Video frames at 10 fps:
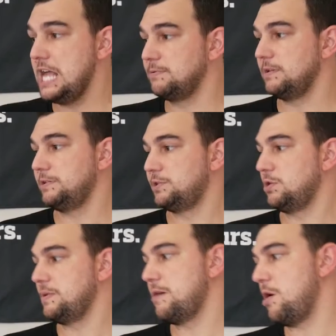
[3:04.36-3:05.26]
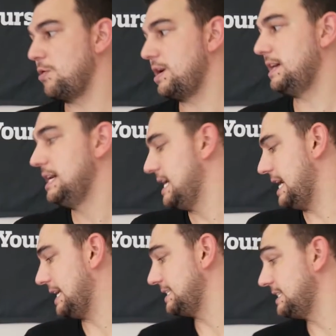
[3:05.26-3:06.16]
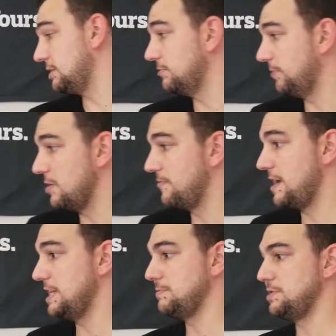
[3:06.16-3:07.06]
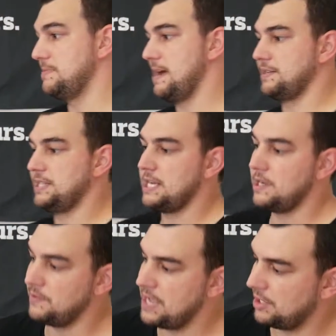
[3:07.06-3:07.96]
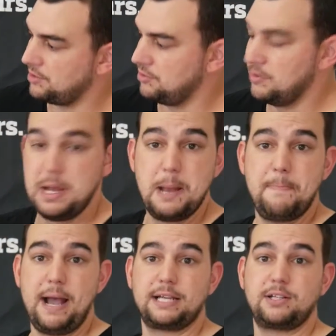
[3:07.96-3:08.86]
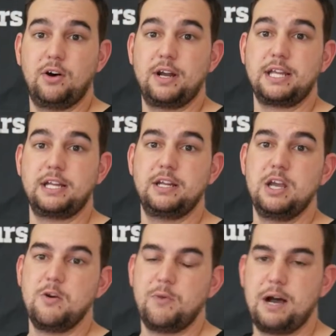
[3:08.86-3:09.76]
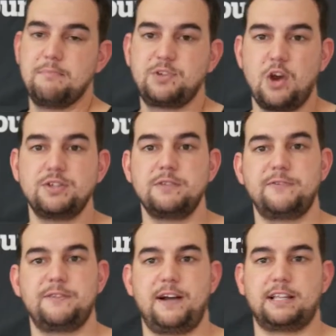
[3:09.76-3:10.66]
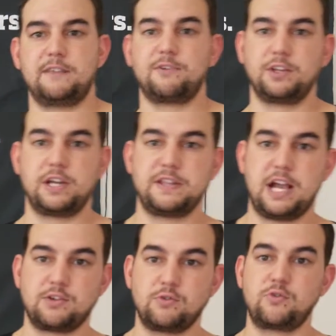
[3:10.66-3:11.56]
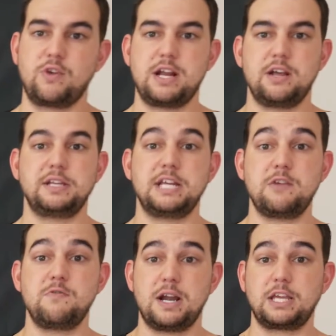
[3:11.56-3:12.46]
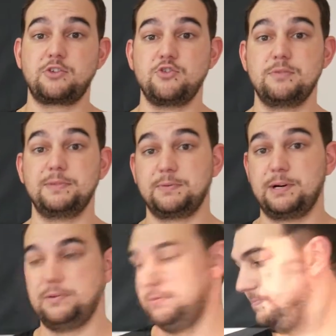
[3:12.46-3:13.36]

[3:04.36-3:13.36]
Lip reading: well as two of their older single flow fans, which you'll be able to see on the actual back side here. Chosen for the fact that they've got the actual green LED running through them as well.